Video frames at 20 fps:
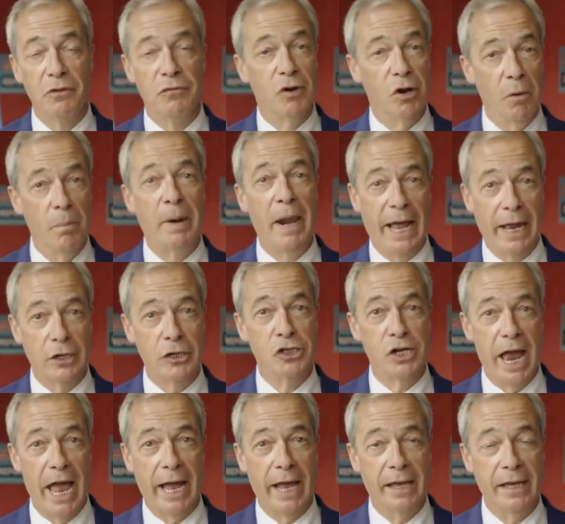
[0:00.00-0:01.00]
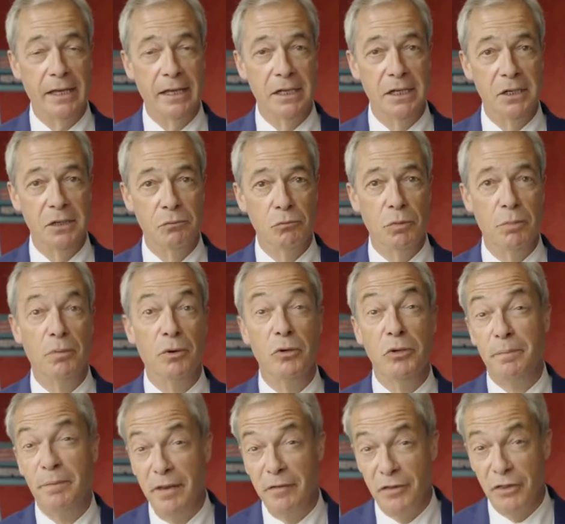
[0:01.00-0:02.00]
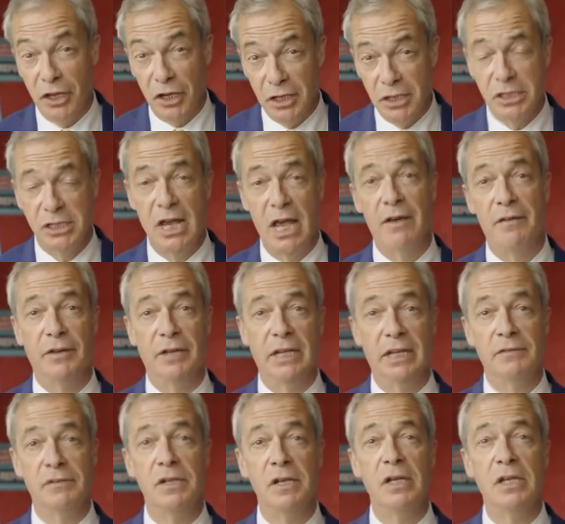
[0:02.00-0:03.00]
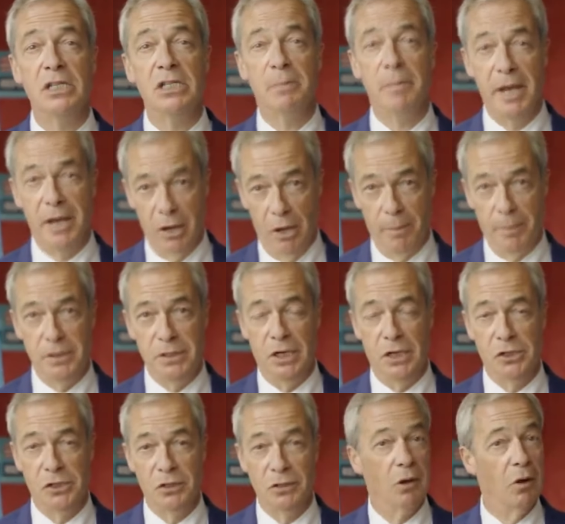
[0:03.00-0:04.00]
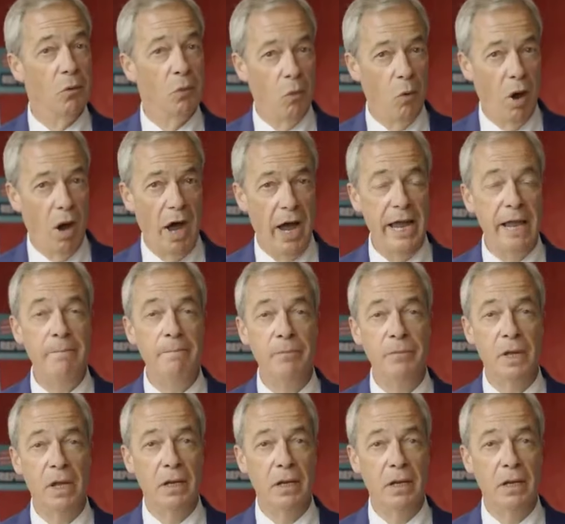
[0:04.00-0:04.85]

The real blank cheque would be for the Conservatives to be in opposition. Why?